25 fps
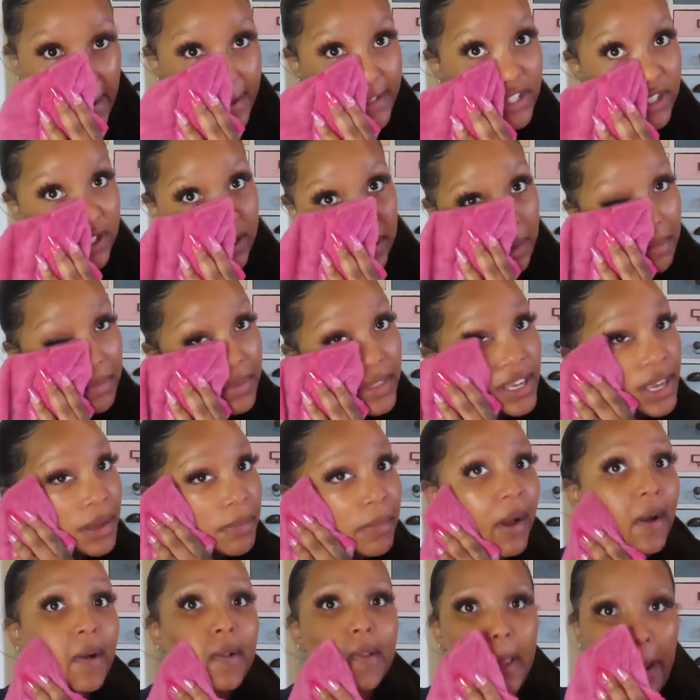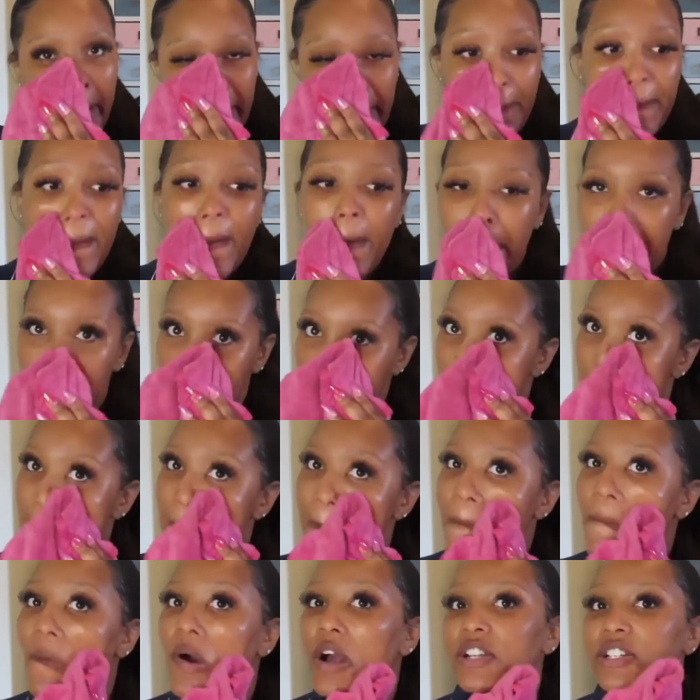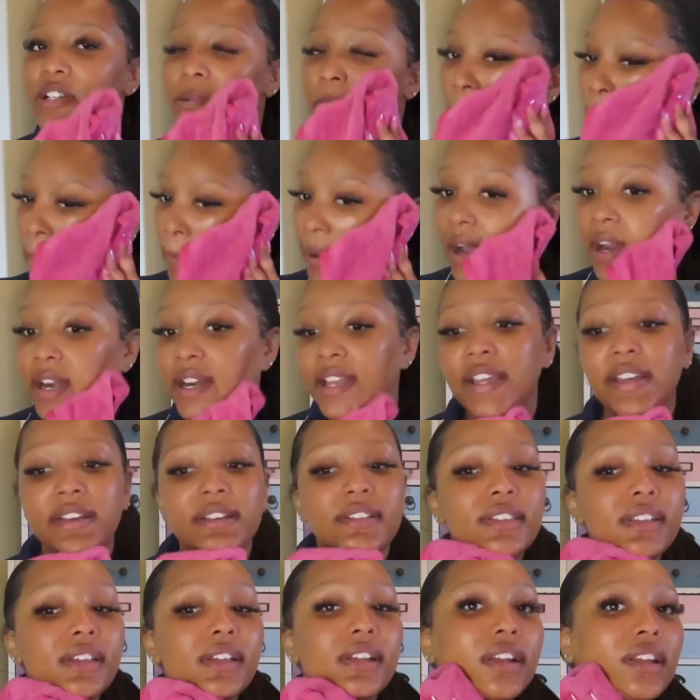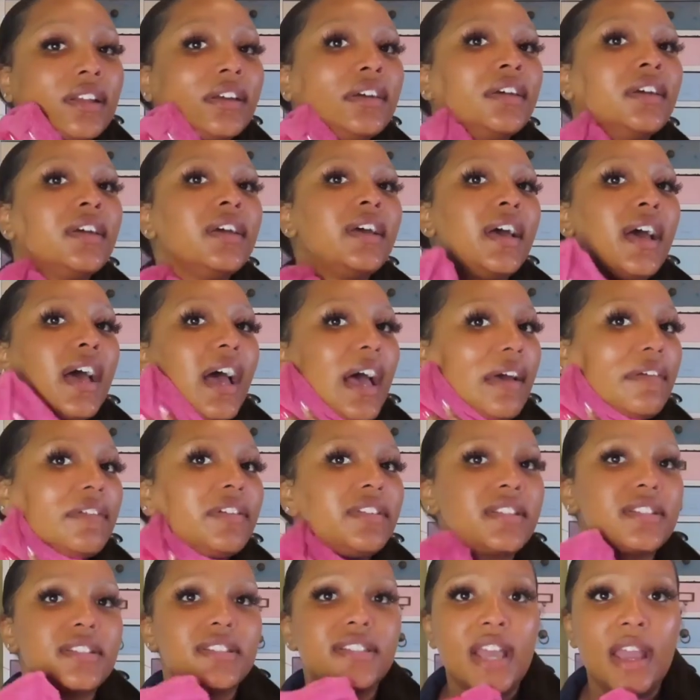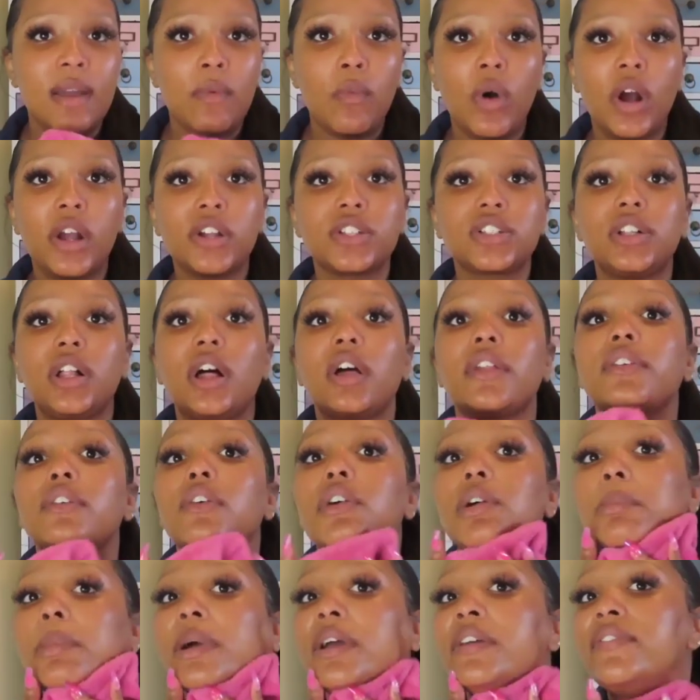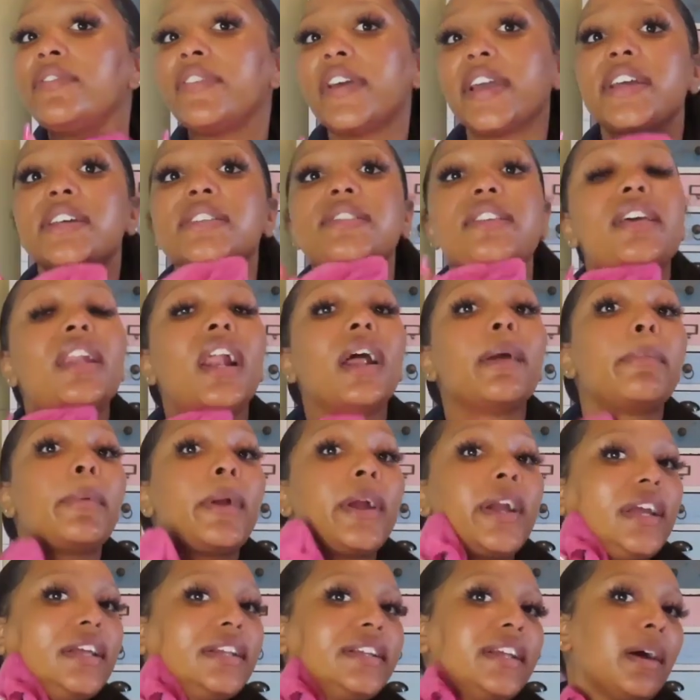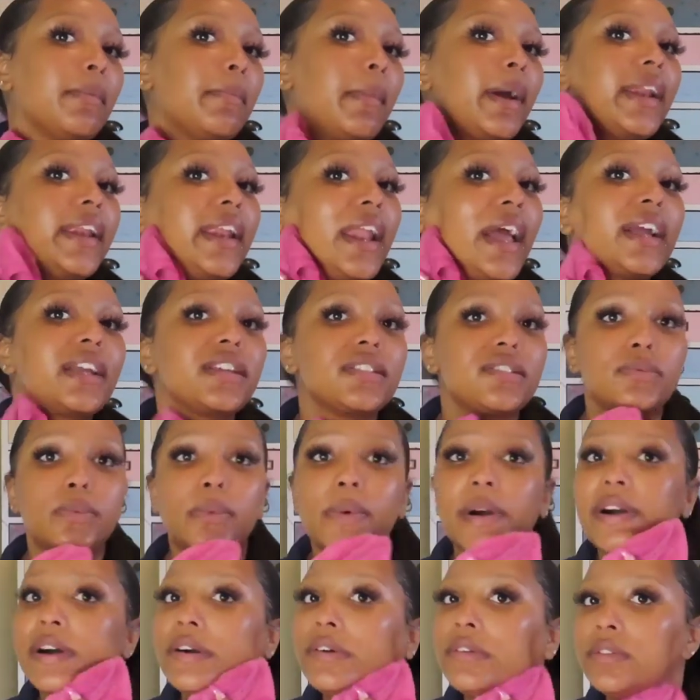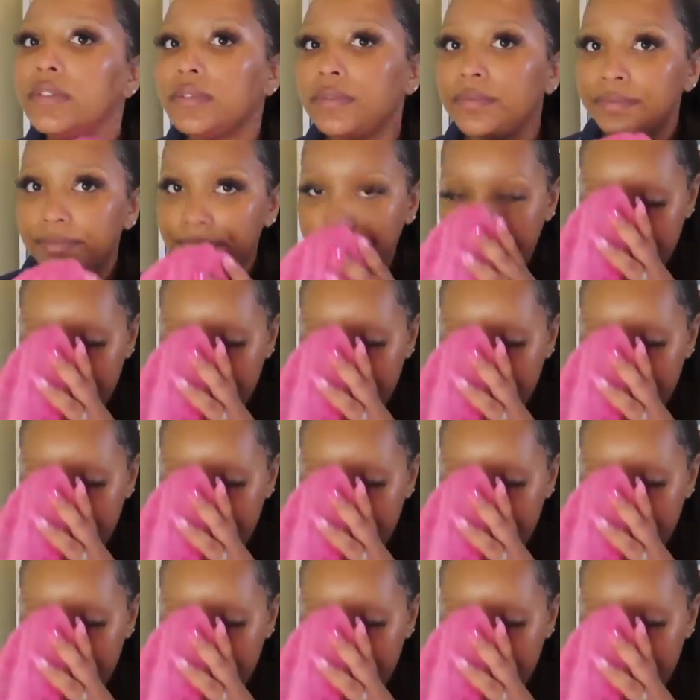Just something about washing my body and then having the same washcloth go on my face. And I bring it down my neck as well.